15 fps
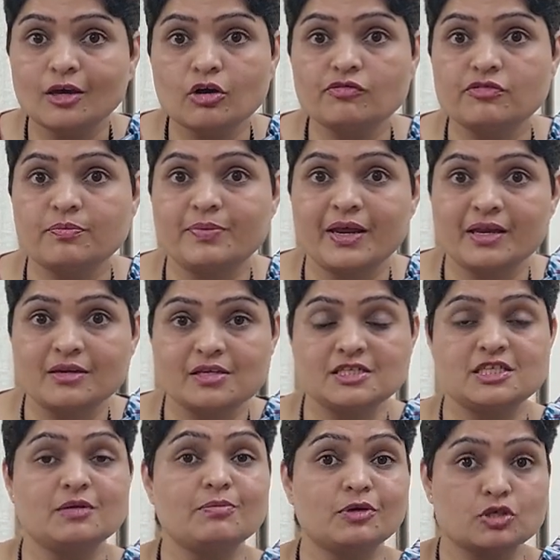of a
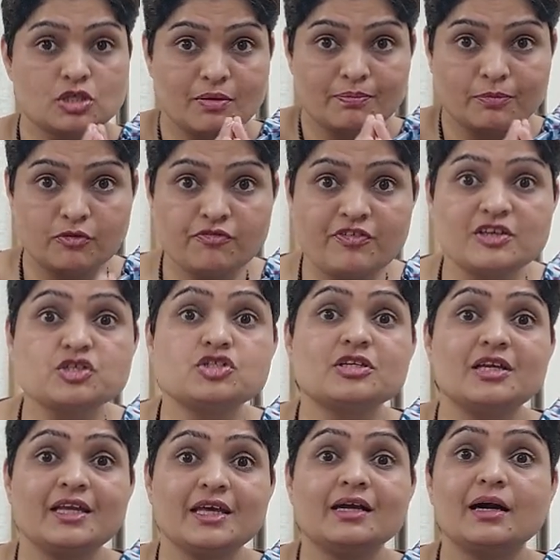pregnancy because I'm
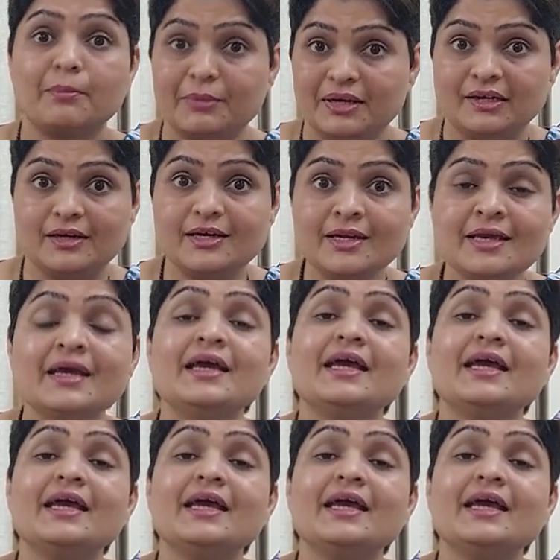professionally committed.